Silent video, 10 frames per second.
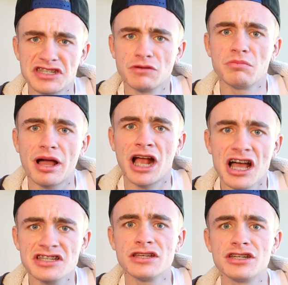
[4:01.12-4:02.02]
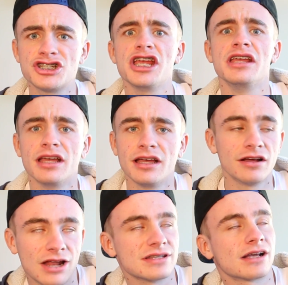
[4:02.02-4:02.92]
messing with my cousin, G?
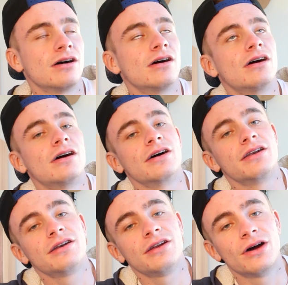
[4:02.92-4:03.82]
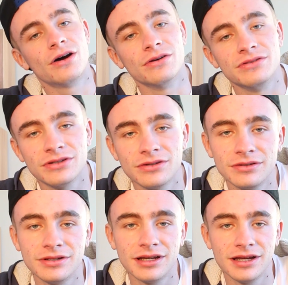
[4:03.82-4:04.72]
And I was like, oh no,
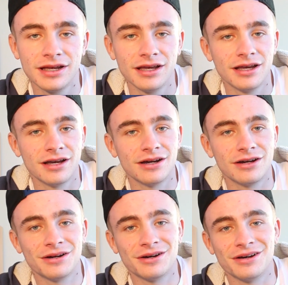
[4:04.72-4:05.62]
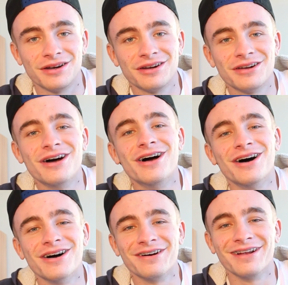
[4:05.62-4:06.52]
dude. Oh no.
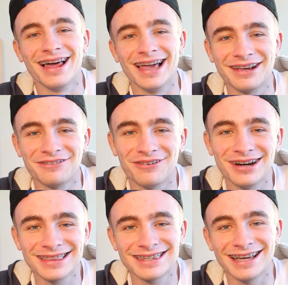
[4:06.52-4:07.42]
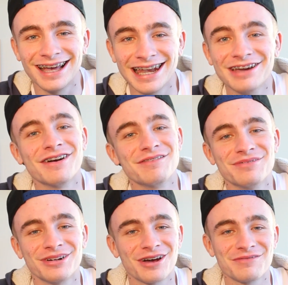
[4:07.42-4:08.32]
Like, what the hell have
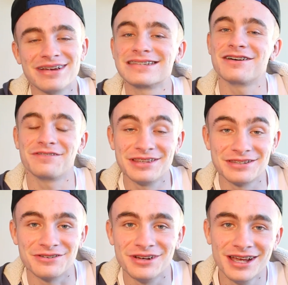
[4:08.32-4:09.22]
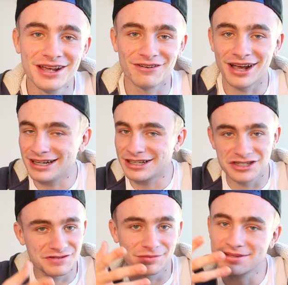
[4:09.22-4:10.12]
I gotten myself into? Right? And it's
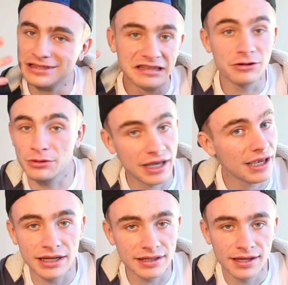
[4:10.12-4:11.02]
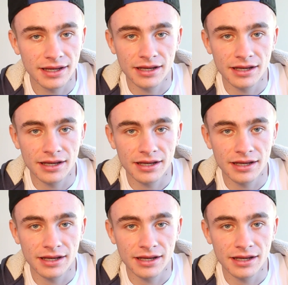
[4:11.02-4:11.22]
just from this little kid,